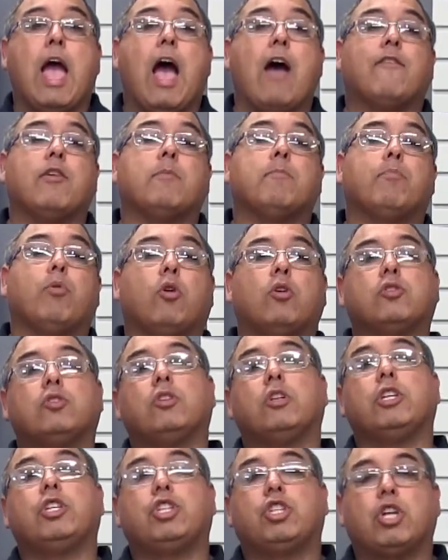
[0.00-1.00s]
Having
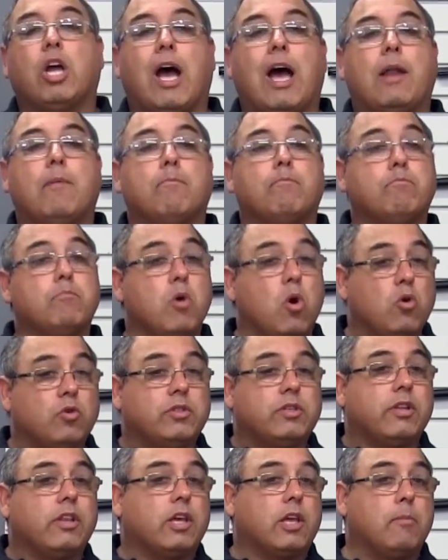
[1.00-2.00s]
personally shot
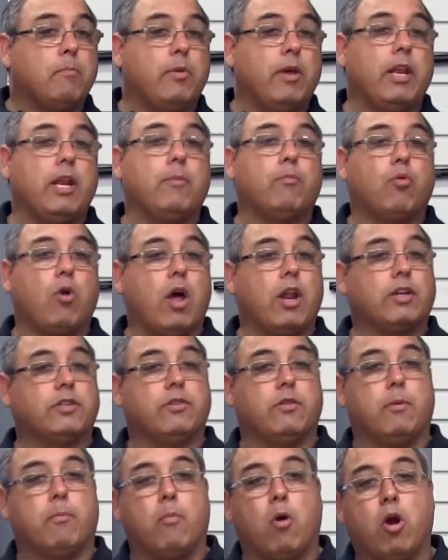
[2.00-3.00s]
most of the competing
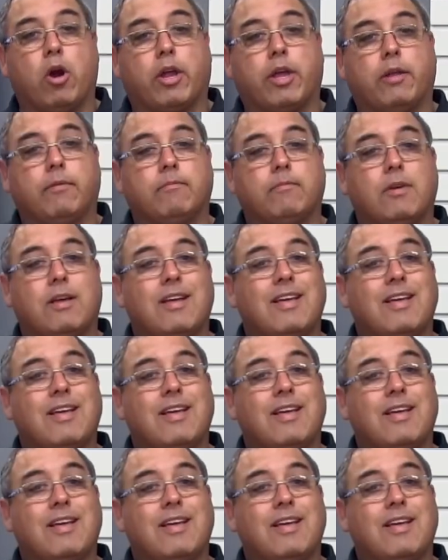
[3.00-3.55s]
products on the market,